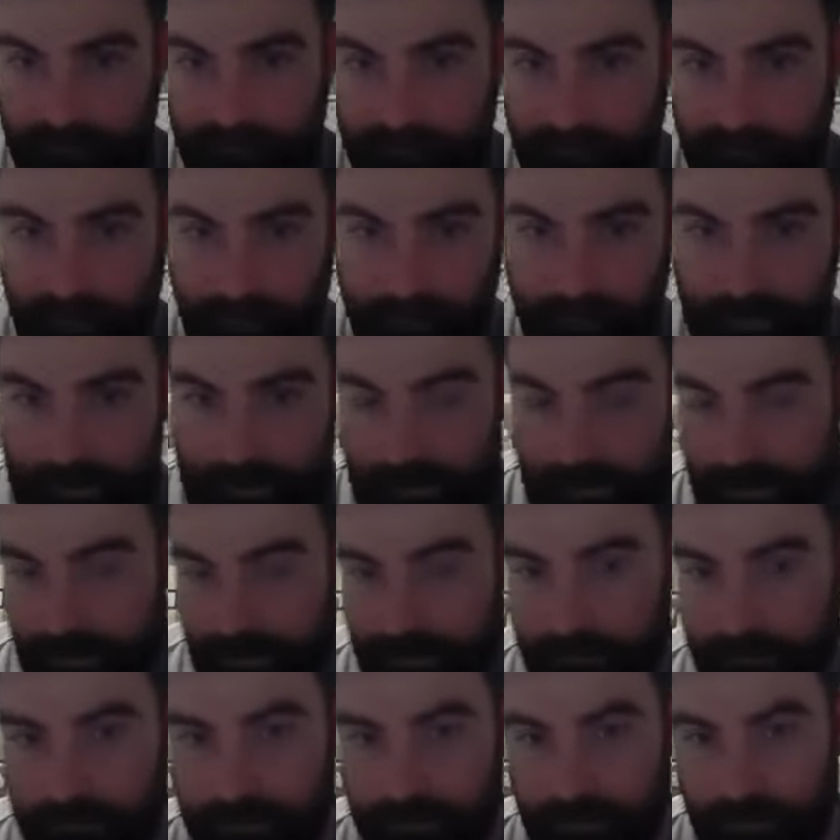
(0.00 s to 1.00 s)
Ophelia, I'm
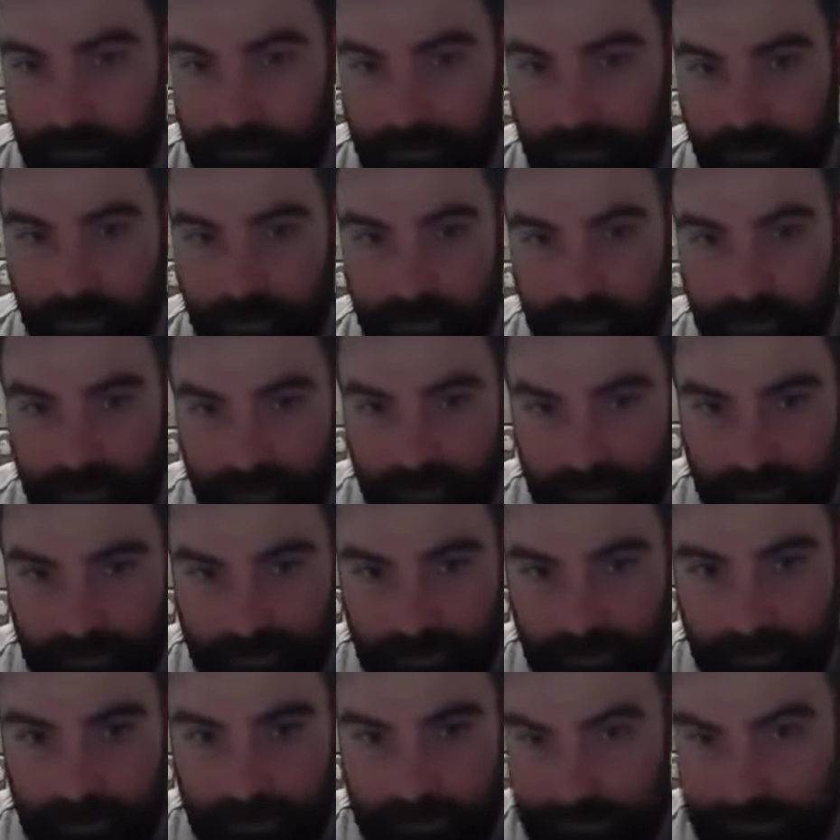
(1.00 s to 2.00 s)
blown away by your
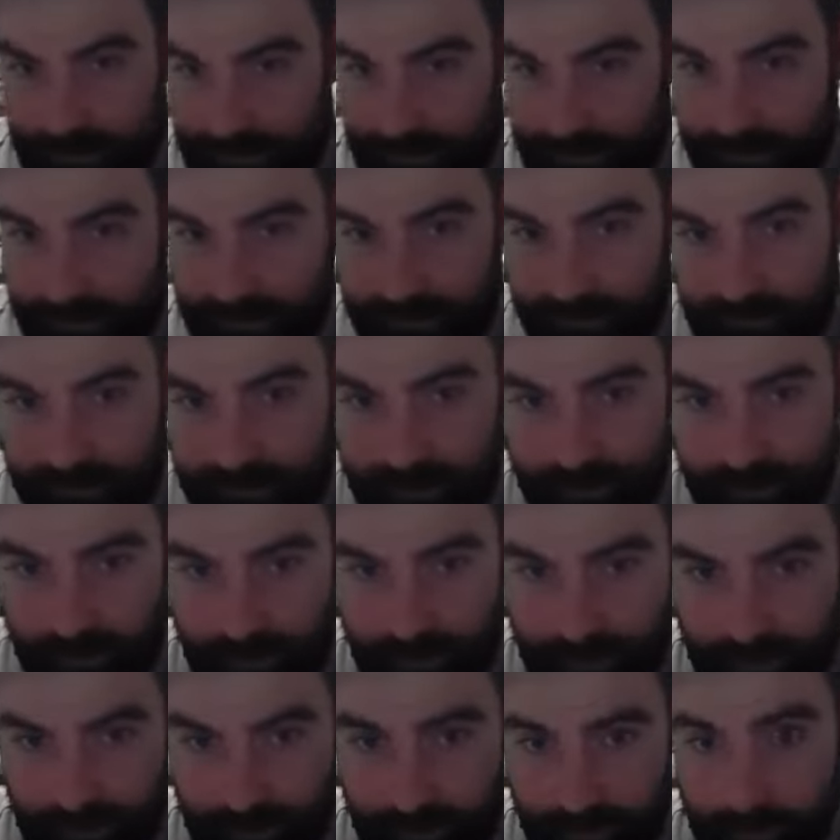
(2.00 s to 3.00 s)
side planks. That's so
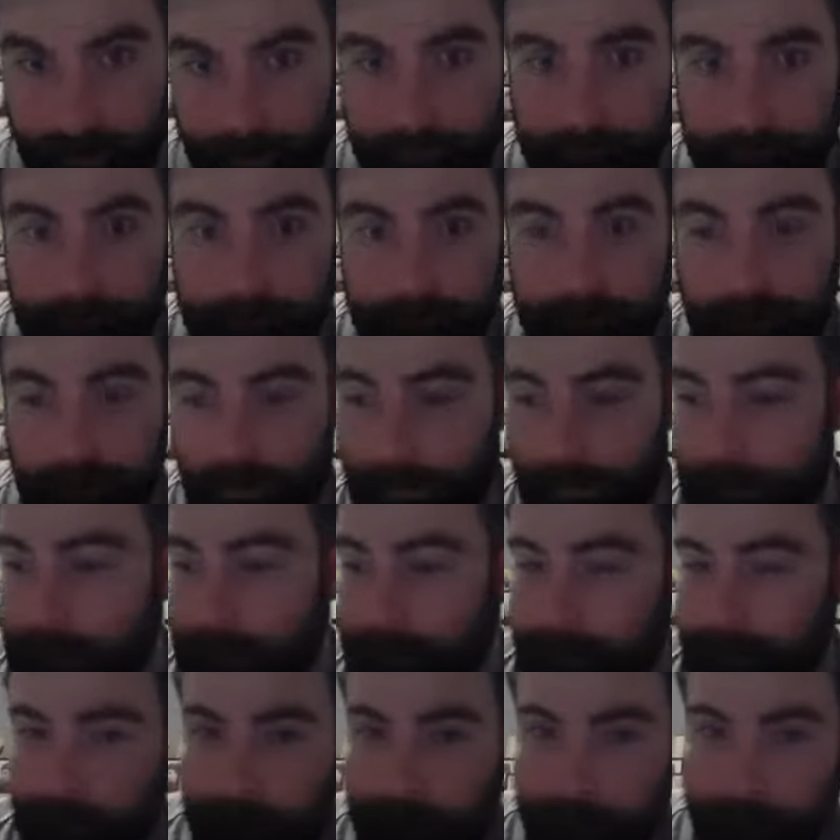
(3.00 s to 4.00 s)
good. All right.
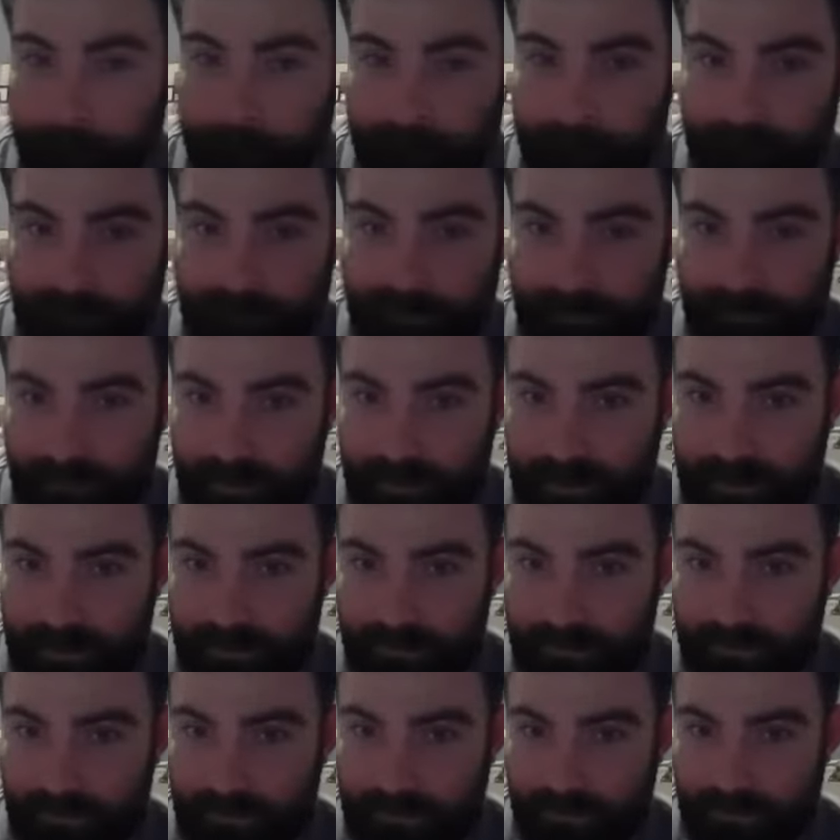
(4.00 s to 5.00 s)
3,
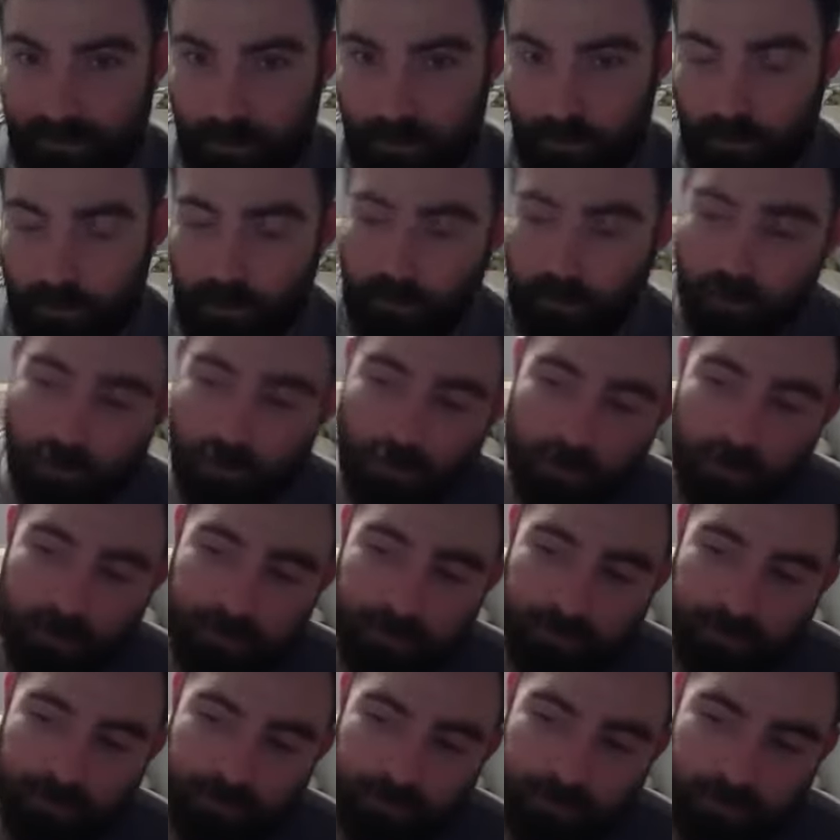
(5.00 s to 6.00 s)
2, 1,
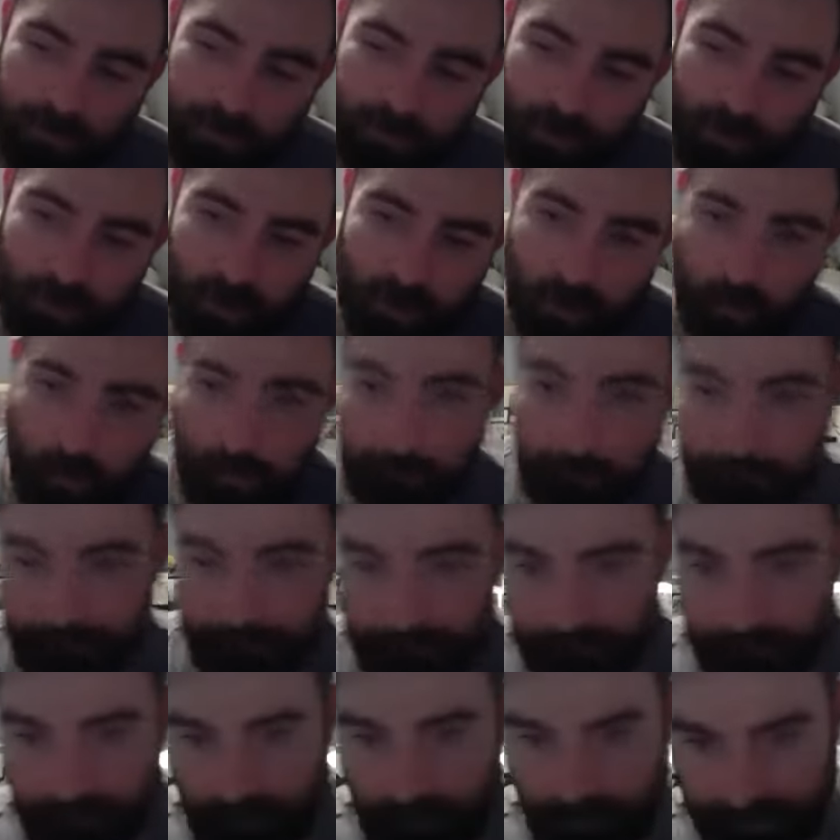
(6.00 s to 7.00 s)
go.
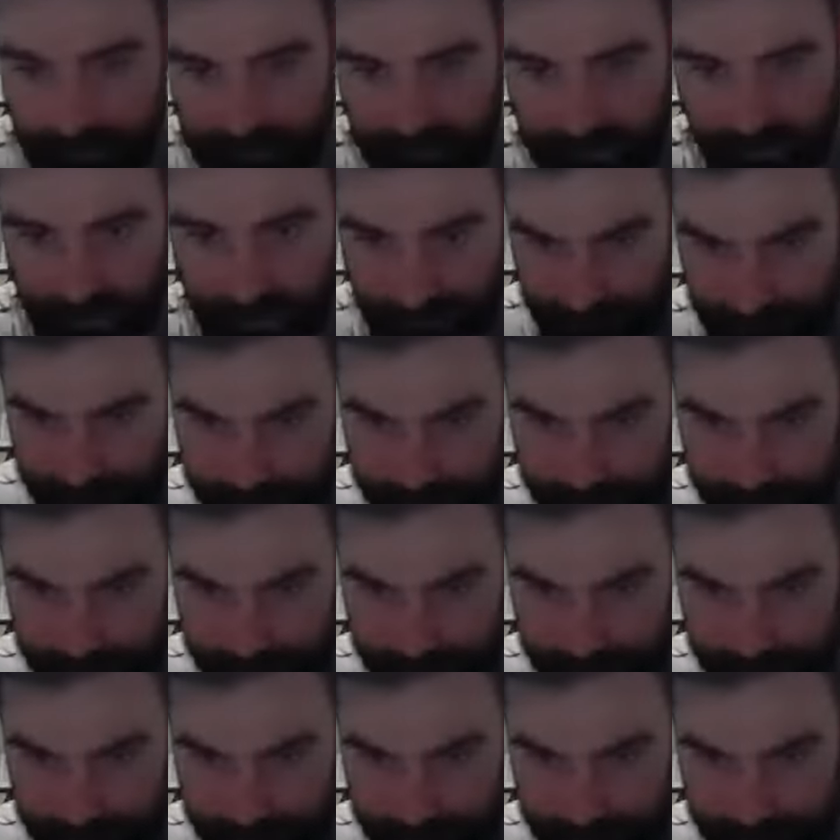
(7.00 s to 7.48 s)
Other side.